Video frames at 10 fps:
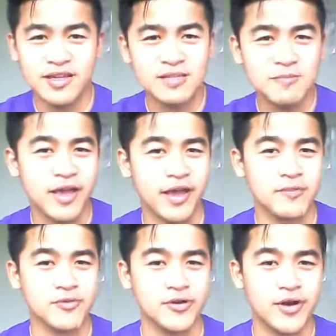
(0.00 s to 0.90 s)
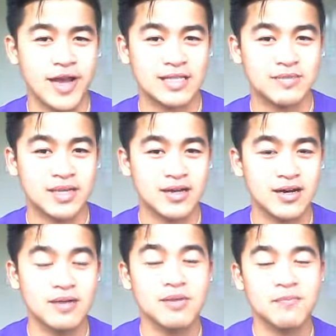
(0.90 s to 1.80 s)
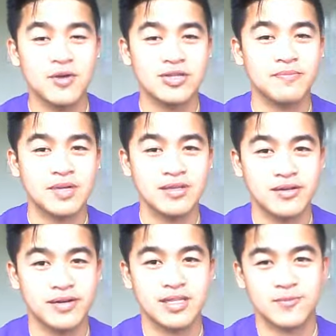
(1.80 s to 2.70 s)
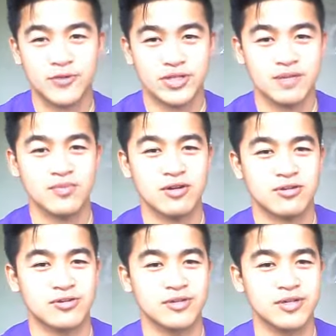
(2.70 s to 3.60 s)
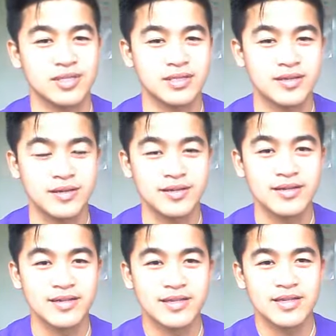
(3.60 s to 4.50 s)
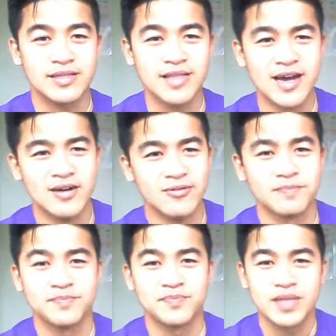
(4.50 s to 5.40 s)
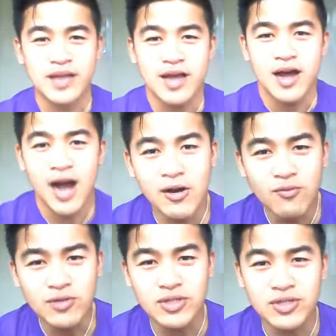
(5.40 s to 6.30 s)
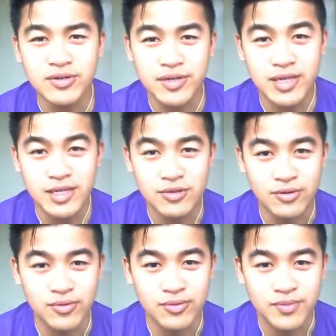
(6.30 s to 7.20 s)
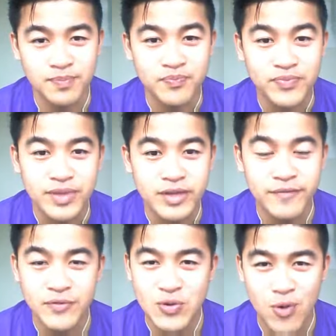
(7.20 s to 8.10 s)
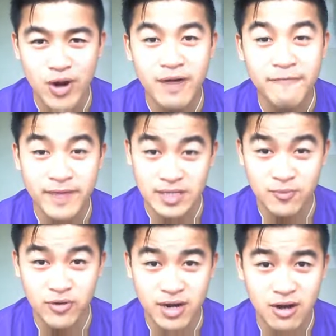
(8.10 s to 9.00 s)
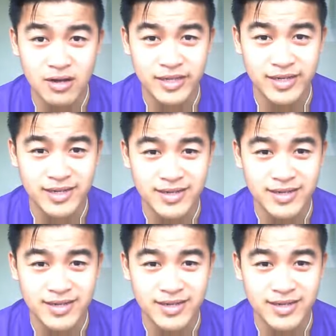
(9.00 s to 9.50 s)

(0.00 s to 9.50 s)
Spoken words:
behavior has become a point of interest for some doctors. Now, how would you really know if you are a Facebookaholic?